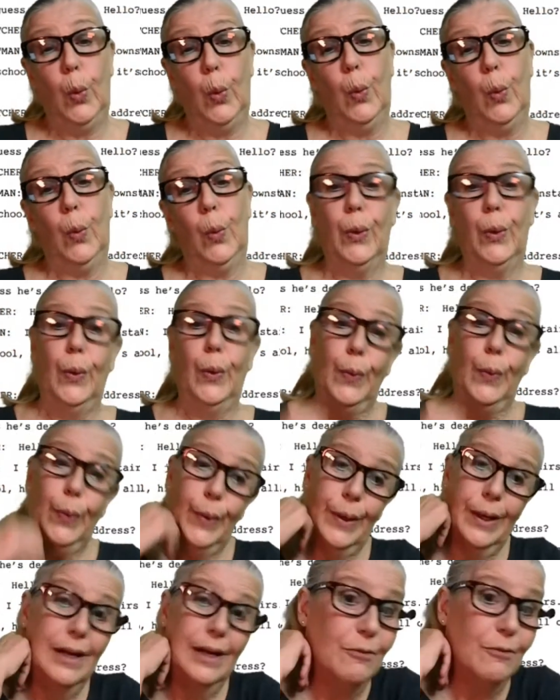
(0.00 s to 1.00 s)
you know,
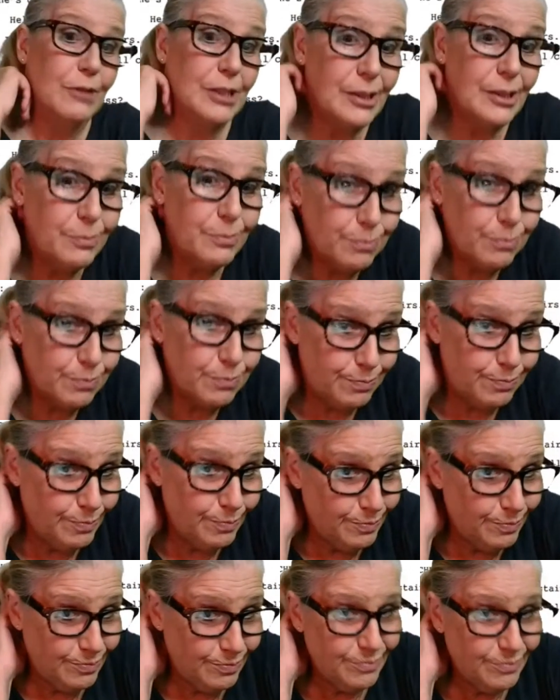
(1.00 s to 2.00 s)
and it was
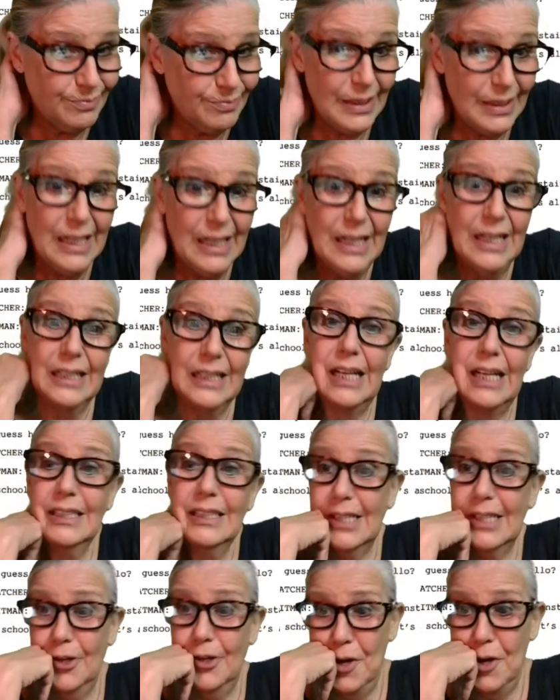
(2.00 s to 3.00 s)
kind of
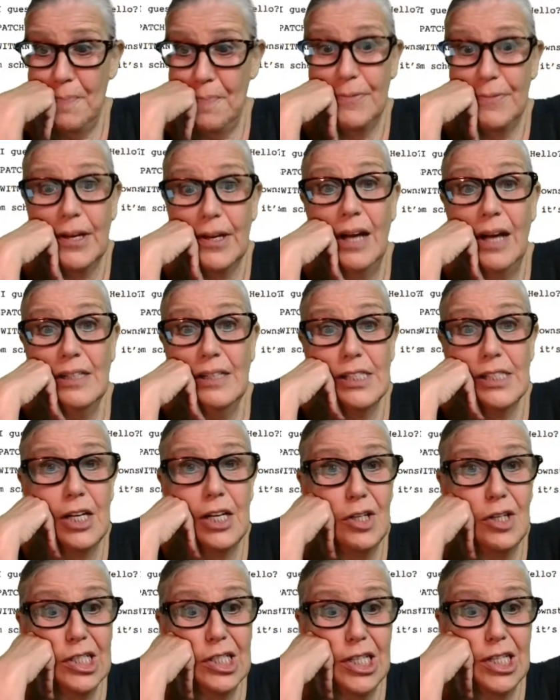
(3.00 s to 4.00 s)
scary, kind of
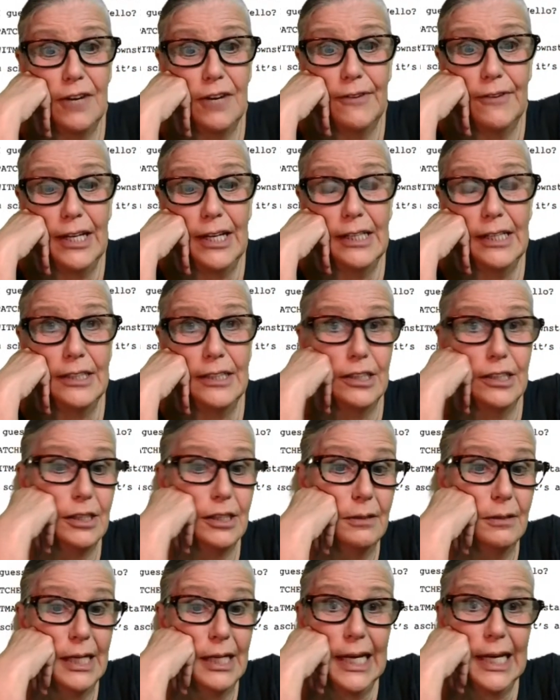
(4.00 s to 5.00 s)
scary stuff. And that
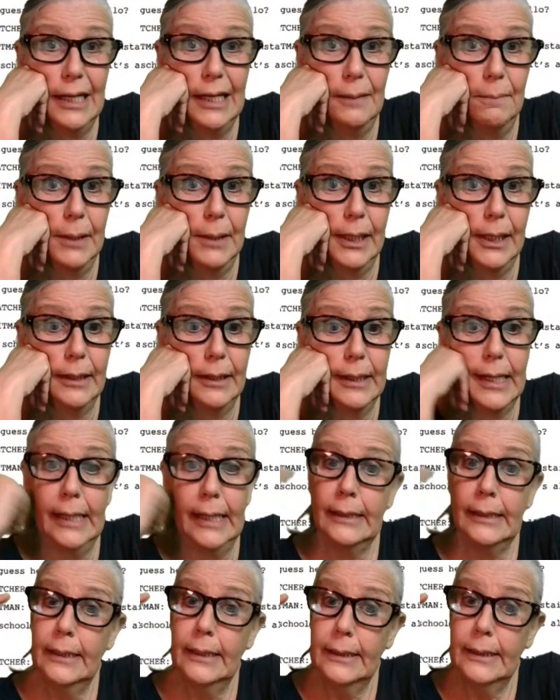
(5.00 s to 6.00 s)
doesn't again mean
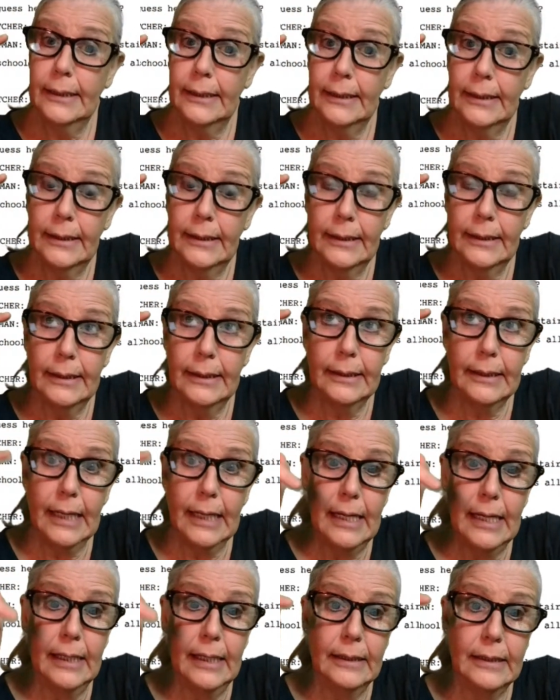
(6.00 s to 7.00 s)
that
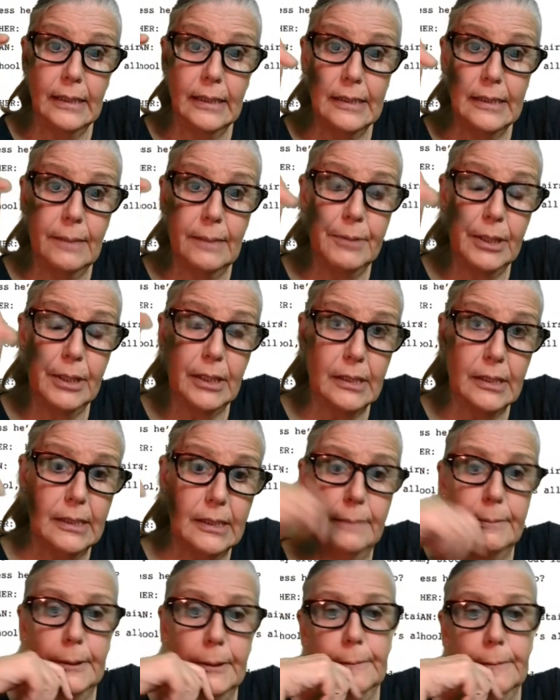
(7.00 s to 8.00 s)
they did something to
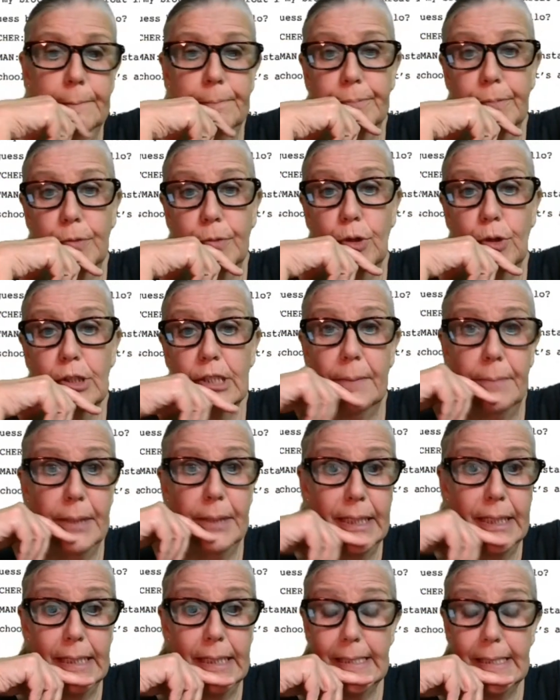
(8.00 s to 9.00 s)
Summer or somebody
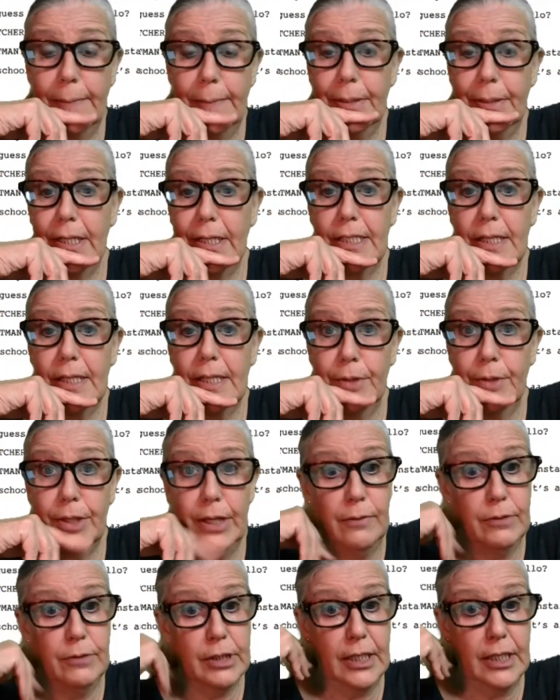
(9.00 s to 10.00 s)
did something to Summer that
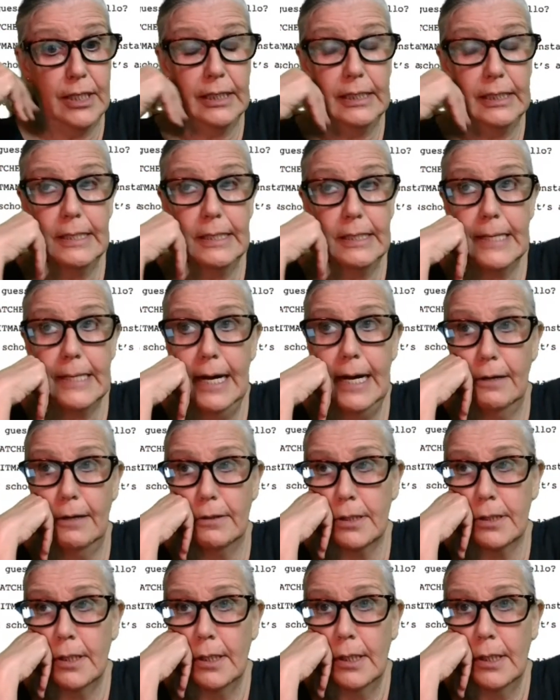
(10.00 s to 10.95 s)
was connected to the house.